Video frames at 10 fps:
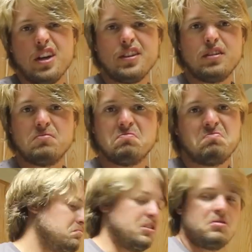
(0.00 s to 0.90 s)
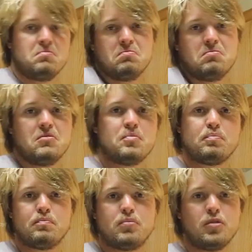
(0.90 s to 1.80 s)
it out there. That's
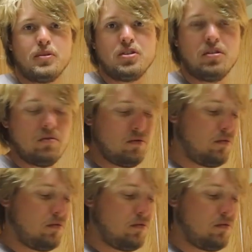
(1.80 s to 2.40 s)
pretty much it.